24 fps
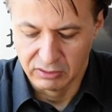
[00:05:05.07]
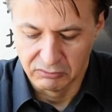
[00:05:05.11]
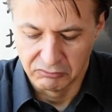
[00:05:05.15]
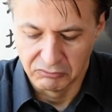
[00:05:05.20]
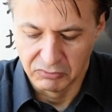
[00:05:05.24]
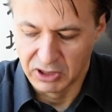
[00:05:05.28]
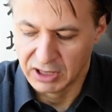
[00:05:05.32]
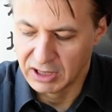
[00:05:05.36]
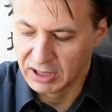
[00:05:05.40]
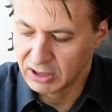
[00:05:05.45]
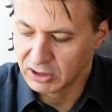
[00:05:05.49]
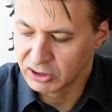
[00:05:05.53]

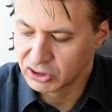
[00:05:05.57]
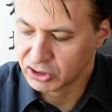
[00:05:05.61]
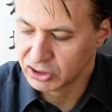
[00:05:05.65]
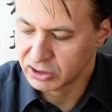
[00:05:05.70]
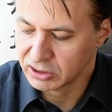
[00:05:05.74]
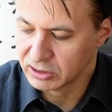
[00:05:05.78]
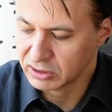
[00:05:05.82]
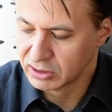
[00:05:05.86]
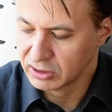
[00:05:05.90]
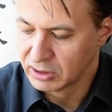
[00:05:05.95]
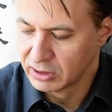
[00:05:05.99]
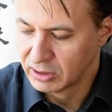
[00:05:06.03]

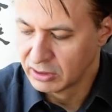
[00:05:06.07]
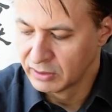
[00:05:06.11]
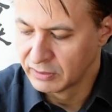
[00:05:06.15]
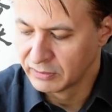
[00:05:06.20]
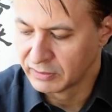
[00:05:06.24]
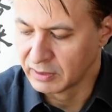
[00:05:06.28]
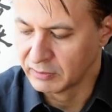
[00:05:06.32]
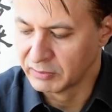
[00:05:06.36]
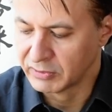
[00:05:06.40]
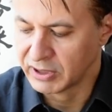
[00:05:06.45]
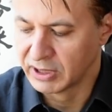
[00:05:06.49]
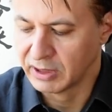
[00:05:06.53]
larger.
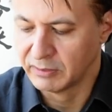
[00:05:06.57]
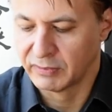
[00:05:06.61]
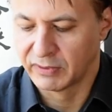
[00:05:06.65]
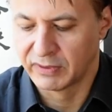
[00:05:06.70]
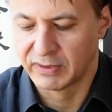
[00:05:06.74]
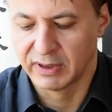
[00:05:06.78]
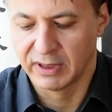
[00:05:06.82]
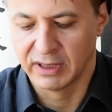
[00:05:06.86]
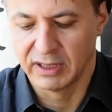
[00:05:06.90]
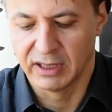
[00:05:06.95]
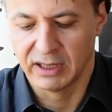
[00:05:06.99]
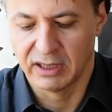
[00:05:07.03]
Sometimes
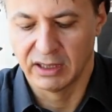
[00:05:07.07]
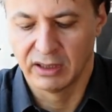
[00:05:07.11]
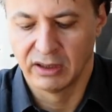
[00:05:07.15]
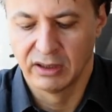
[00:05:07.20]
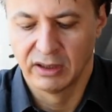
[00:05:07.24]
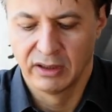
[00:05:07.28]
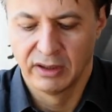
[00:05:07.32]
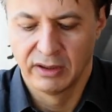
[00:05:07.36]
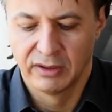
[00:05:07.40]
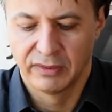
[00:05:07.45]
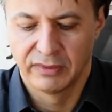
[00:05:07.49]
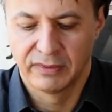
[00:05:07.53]
they are
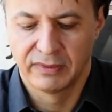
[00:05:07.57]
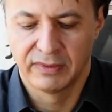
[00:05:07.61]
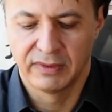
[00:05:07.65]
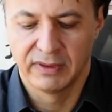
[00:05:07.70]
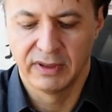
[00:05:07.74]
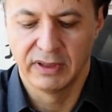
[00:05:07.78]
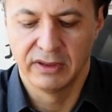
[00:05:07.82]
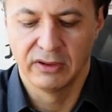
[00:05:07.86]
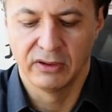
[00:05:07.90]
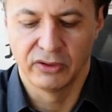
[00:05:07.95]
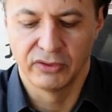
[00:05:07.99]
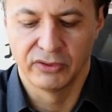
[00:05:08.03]

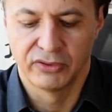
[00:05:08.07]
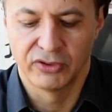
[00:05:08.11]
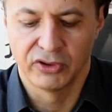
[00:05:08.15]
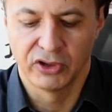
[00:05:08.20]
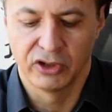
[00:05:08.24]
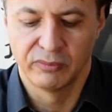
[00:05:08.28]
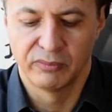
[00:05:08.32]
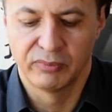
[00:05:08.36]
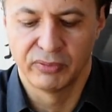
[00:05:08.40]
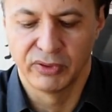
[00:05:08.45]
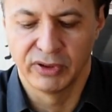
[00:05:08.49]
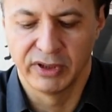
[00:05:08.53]
thin on
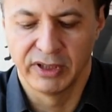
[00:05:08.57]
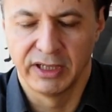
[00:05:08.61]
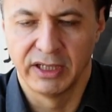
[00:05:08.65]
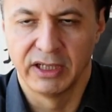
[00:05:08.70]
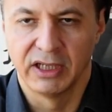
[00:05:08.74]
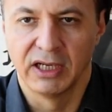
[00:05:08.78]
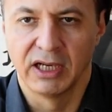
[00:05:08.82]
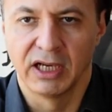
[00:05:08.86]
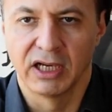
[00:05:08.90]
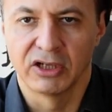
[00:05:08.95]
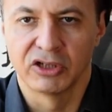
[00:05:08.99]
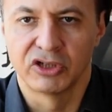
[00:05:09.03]
top
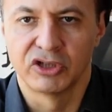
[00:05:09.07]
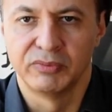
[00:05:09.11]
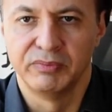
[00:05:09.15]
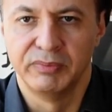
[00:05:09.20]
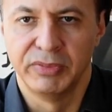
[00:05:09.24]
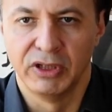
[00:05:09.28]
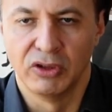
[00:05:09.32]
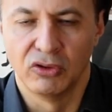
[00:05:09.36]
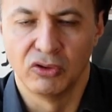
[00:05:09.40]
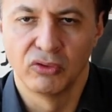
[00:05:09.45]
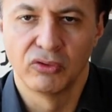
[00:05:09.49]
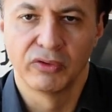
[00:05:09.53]
and large
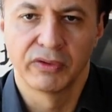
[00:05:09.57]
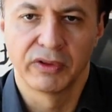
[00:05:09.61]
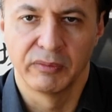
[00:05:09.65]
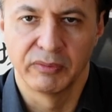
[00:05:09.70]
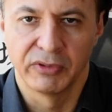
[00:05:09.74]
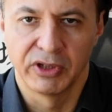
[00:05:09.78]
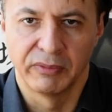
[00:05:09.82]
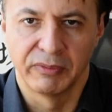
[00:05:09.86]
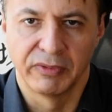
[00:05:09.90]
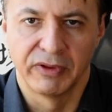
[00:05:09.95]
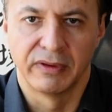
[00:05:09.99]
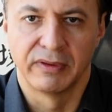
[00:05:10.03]
below.
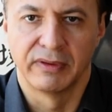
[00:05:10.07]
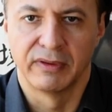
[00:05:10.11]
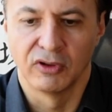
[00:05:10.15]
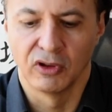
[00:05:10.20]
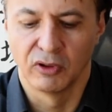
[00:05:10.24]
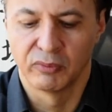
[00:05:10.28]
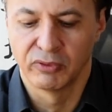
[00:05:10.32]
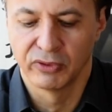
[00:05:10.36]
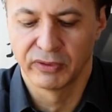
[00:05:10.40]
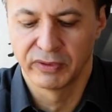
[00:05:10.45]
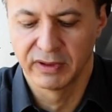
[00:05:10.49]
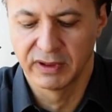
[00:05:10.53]
Sometimes it's the
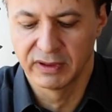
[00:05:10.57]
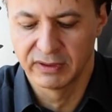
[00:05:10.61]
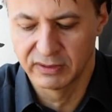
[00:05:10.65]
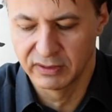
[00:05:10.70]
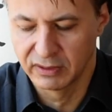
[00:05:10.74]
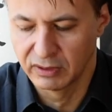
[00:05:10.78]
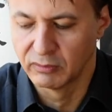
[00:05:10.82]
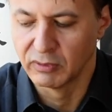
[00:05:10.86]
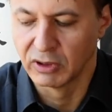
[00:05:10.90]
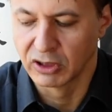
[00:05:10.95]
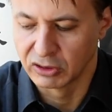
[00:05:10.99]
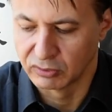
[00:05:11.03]

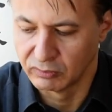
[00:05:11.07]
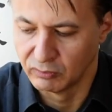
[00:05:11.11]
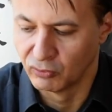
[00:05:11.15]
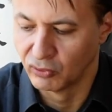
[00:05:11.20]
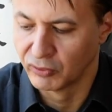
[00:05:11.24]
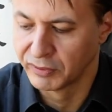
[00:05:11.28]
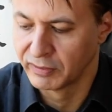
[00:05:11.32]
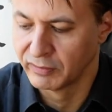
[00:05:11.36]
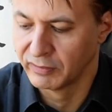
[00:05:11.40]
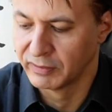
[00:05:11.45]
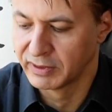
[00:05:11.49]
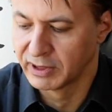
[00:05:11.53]
opposite.
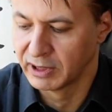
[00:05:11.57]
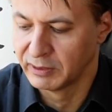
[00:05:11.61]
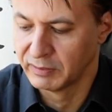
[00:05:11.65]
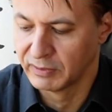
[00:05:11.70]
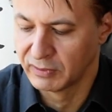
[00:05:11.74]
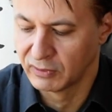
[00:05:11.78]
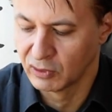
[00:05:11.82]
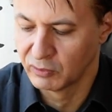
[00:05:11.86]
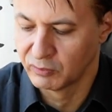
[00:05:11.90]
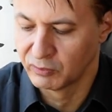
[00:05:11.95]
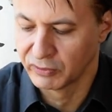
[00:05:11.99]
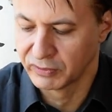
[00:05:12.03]
Most of the time
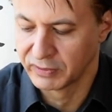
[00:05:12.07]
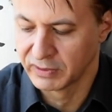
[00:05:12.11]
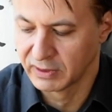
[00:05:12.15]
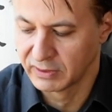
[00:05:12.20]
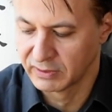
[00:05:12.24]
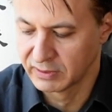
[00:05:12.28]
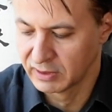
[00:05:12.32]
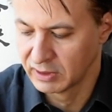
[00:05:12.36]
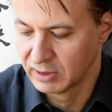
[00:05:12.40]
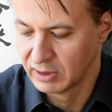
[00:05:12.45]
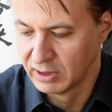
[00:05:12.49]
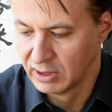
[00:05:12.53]
it's the
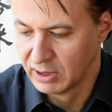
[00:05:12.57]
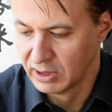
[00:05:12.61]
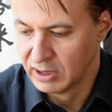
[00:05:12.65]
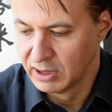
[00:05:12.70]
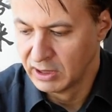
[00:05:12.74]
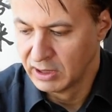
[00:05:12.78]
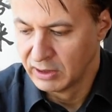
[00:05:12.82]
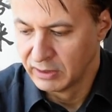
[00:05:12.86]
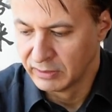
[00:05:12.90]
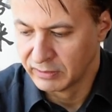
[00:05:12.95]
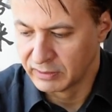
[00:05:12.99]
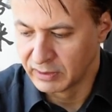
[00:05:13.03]
opposite.
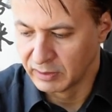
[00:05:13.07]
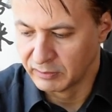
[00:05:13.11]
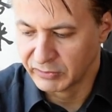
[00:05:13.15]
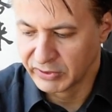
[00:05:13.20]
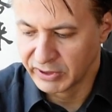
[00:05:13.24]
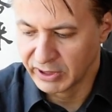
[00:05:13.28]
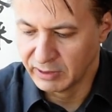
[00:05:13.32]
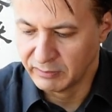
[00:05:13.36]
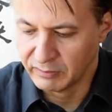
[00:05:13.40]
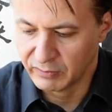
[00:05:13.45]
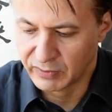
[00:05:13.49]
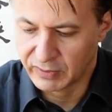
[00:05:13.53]

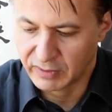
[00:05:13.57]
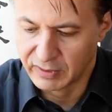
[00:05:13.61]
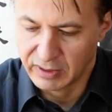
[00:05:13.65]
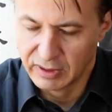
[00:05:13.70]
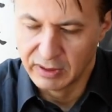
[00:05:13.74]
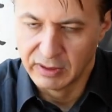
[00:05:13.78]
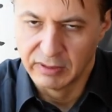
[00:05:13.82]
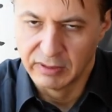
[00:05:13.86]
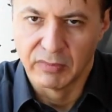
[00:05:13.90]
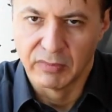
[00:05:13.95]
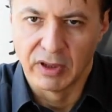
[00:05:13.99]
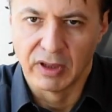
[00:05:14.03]
Sometimes
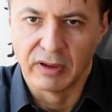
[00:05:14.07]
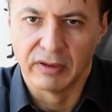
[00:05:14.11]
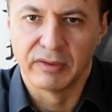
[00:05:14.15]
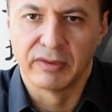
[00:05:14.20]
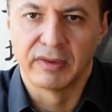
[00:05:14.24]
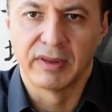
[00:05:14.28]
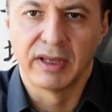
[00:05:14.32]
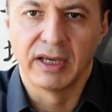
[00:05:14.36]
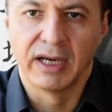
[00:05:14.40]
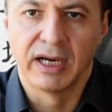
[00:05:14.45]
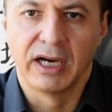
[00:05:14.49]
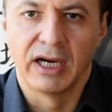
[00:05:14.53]

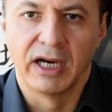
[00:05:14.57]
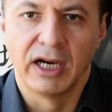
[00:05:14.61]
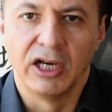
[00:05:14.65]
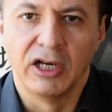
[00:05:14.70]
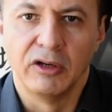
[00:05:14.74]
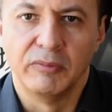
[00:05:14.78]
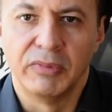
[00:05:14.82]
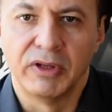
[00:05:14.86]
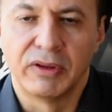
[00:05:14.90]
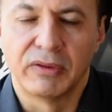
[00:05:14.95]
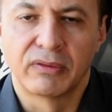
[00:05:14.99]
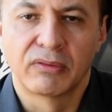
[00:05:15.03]
they are
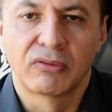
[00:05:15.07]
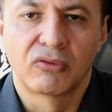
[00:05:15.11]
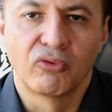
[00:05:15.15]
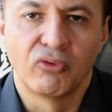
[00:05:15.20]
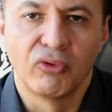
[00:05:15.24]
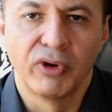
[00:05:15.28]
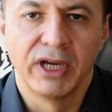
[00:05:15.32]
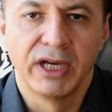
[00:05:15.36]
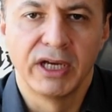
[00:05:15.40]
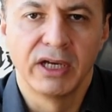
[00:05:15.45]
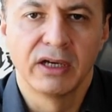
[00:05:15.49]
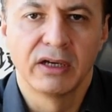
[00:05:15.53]
a bit
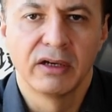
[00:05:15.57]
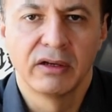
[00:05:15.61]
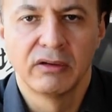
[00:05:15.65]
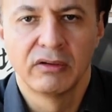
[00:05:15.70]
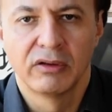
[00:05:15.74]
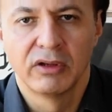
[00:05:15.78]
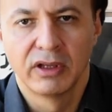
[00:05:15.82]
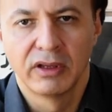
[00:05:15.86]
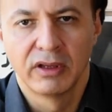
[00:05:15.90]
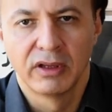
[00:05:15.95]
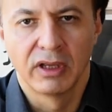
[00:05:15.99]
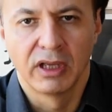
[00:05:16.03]
square.
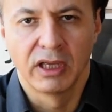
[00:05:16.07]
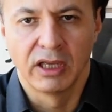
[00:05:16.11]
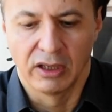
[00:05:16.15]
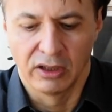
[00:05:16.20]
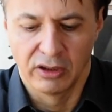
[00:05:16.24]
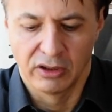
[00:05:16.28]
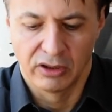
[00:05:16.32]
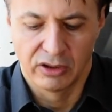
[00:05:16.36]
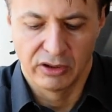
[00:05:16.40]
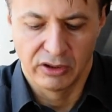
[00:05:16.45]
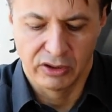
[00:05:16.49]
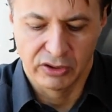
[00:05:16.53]

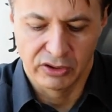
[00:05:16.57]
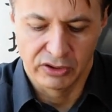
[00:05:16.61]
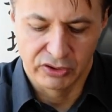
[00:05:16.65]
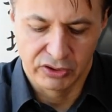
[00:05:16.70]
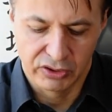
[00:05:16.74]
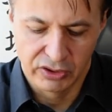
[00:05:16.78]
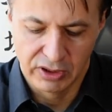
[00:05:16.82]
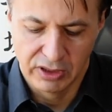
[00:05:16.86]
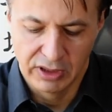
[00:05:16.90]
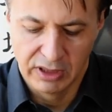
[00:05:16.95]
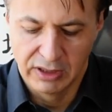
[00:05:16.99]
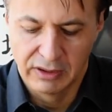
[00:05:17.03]

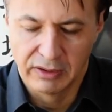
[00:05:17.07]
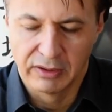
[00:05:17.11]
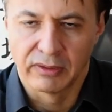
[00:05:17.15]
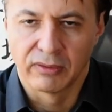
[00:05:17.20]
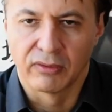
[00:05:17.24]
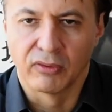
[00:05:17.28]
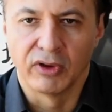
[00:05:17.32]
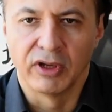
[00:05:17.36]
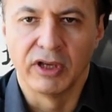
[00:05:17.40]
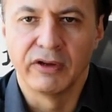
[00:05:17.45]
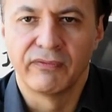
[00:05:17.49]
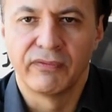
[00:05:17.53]

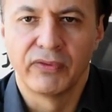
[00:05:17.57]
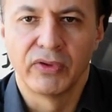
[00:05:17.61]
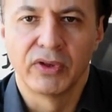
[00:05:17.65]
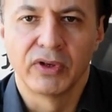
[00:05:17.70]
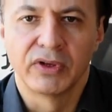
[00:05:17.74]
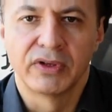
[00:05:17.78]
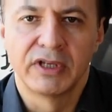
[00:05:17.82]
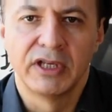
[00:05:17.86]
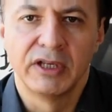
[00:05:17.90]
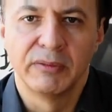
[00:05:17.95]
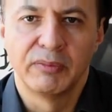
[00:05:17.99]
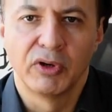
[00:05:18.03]
So if the
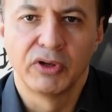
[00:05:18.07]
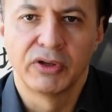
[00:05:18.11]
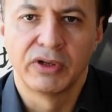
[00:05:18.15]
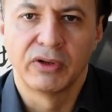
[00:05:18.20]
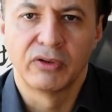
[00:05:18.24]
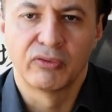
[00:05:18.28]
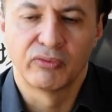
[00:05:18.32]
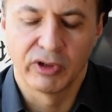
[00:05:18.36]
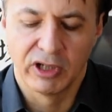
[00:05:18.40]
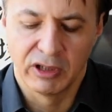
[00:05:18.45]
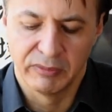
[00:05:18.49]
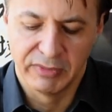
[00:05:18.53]
teapot
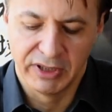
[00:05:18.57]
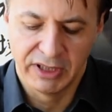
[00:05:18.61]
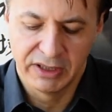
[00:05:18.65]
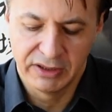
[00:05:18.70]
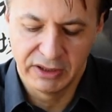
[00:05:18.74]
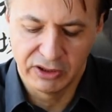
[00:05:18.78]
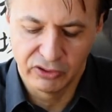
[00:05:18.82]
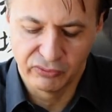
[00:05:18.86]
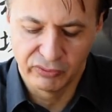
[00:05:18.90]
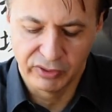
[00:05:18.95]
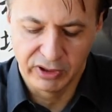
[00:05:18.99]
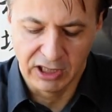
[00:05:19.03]
is well made,
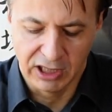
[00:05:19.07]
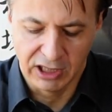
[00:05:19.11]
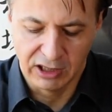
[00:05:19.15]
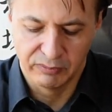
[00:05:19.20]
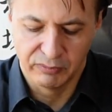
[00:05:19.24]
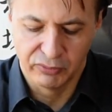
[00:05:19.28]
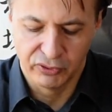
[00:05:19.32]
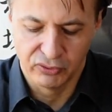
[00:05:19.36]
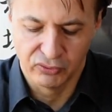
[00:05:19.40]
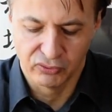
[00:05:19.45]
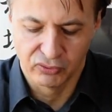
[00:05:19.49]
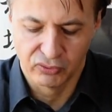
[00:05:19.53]
it will
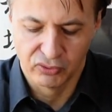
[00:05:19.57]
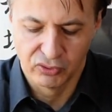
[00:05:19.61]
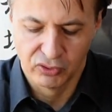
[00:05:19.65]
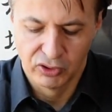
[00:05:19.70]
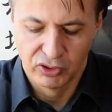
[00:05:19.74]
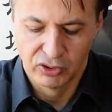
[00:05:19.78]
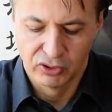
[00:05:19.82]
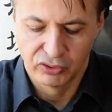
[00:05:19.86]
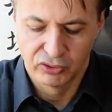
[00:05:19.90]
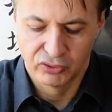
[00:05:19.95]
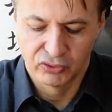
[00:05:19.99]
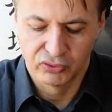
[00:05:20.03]
help you
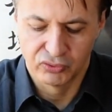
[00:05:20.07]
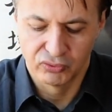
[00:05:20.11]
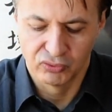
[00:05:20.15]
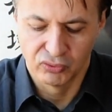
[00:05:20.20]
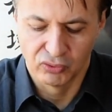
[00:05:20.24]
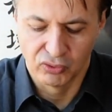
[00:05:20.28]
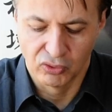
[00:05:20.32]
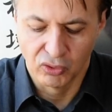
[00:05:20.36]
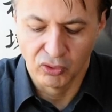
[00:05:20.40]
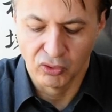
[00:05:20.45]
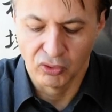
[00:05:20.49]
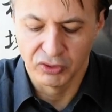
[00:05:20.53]

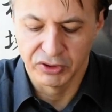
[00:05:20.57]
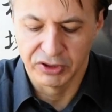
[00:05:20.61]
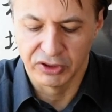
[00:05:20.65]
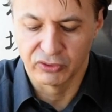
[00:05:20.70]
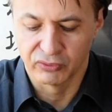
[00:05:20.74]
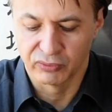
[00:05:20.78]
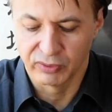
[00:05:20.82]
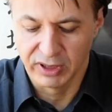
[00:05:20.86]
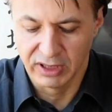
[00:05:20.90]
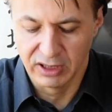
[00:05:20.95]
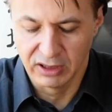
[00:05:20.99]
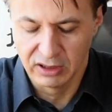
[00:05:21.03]
to hold
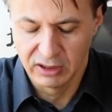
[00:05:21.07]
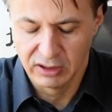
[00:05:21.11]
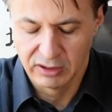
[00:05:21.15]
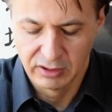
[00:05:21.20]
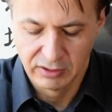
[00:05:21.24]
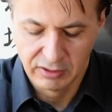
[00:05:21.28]
it well.